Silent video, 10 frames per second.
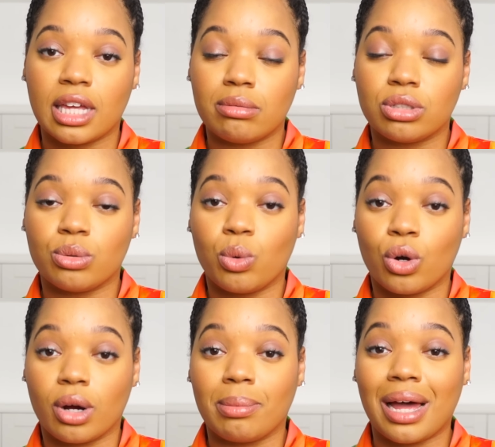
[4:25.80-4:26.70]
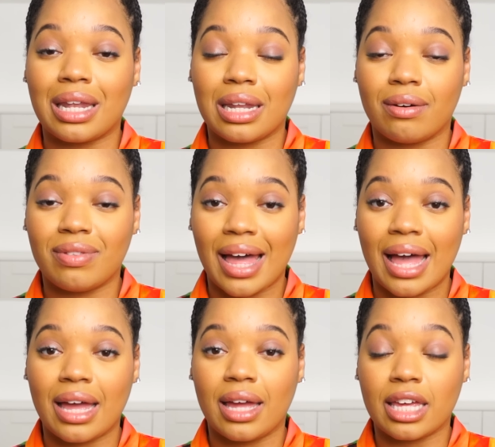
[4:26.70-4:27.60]
keeps you warm. I love
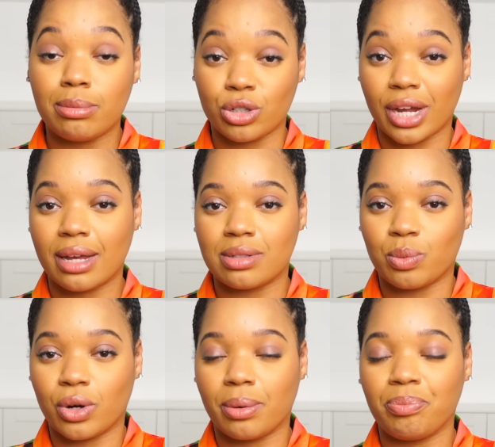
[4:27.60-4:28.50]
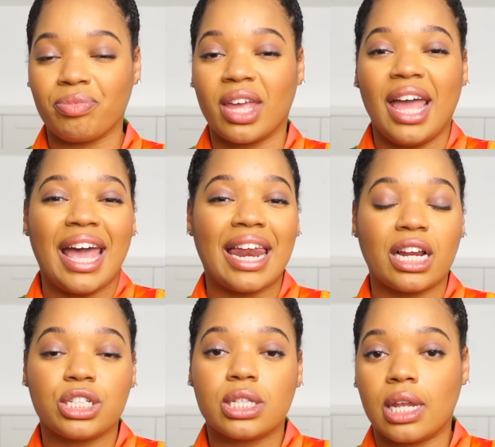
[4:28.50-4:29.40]
that. It keeps your hands warm. And
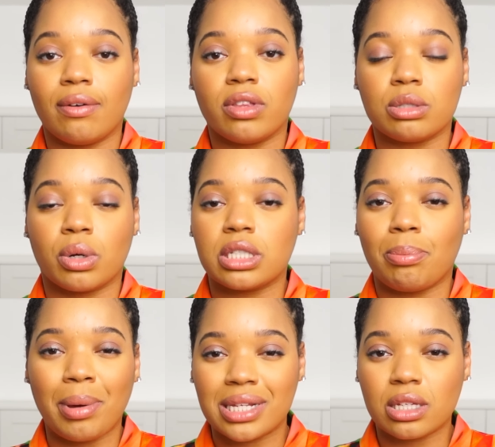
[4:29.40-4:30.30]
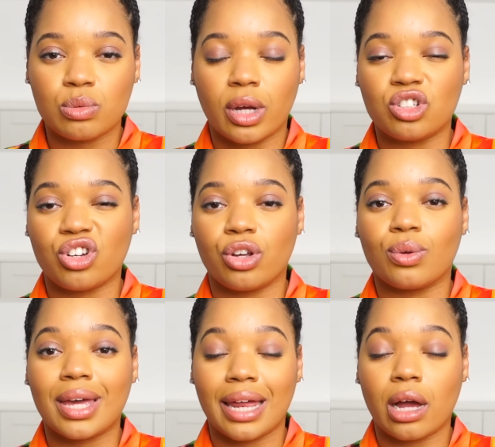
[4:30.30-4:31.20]
I just love this one. It's a basic sweatshirt.
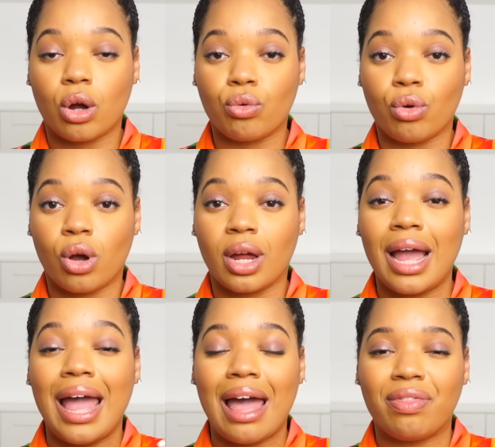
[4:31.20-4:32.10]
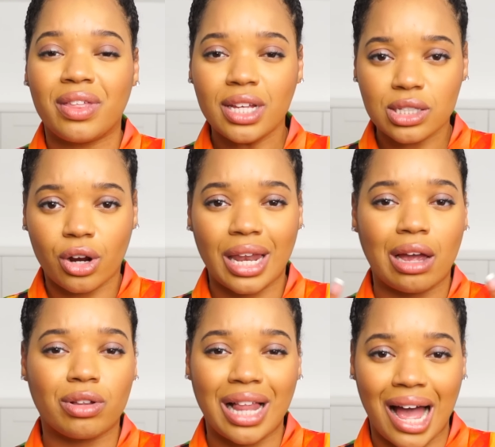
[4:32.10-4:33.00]
You cannot go wrong. And these are
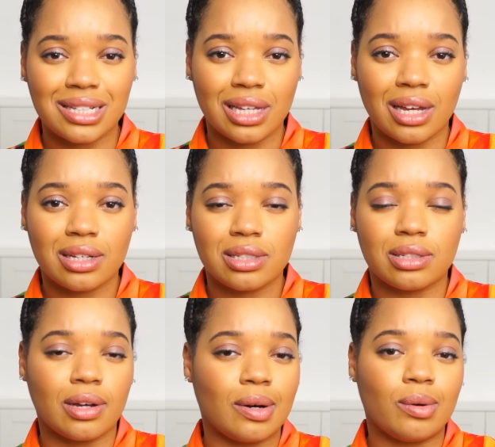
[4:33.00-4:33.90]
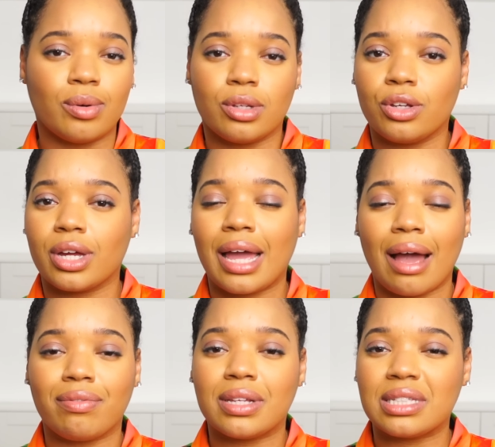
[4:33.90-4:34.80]
like classics. So you're gonna
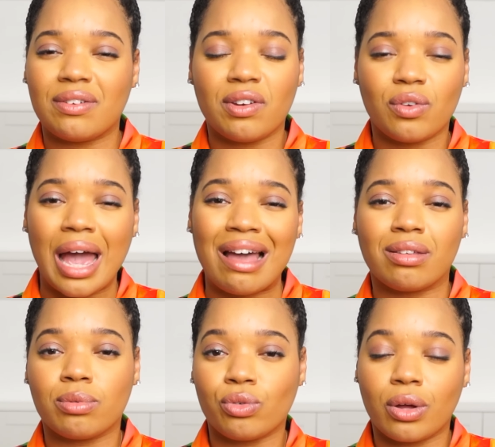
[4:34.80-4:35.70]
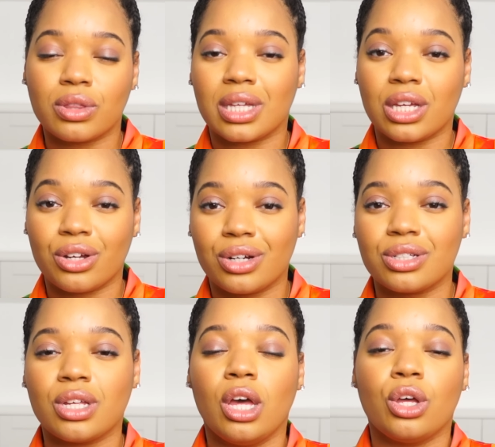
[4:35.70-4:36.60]
have these, even if you have them throughout the
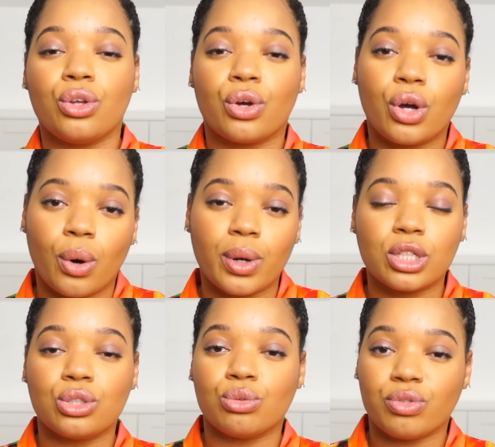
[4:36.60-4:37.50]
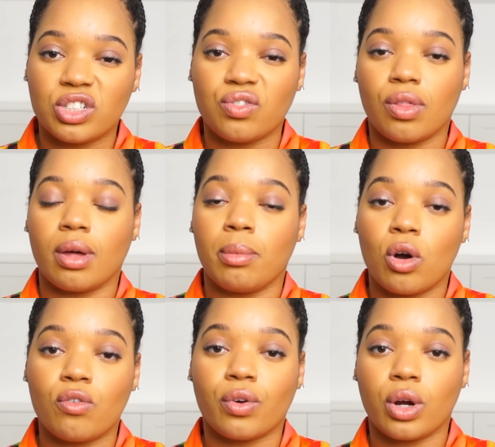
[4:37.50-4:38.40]
years, you're going to reach for them
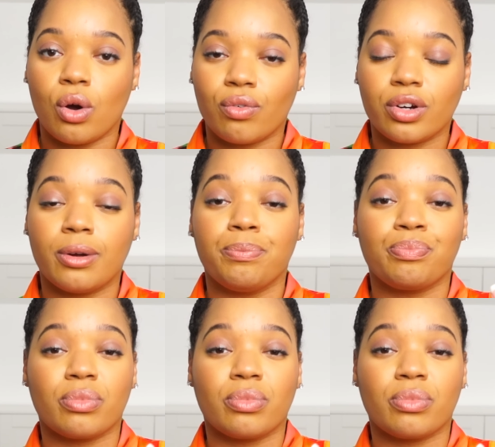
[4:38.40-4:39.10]
over and over.